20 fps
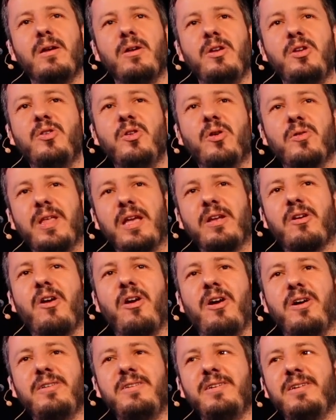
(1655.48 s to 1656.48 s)
You know that
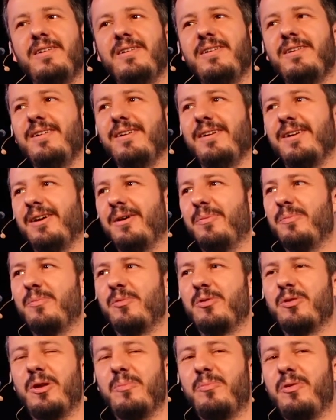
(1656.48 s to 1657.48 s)
God,
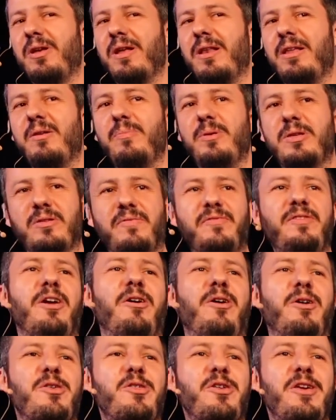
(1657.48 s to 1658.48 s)
going to bring a little bit of
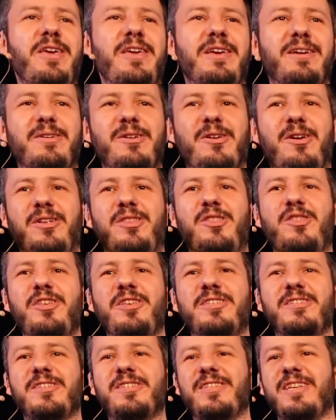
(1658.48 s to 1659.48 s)
theology here. God,
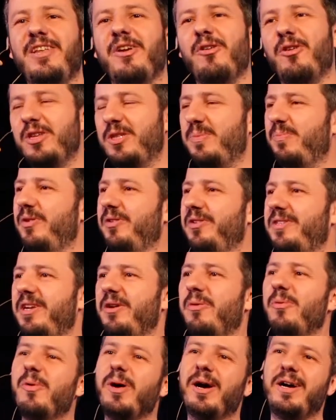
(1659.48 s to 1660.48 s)
Jesus, and the Holy Spirit, they
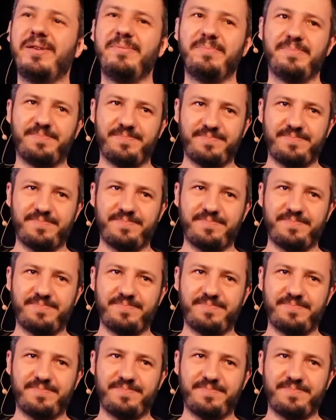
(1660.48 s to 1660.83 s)
are one.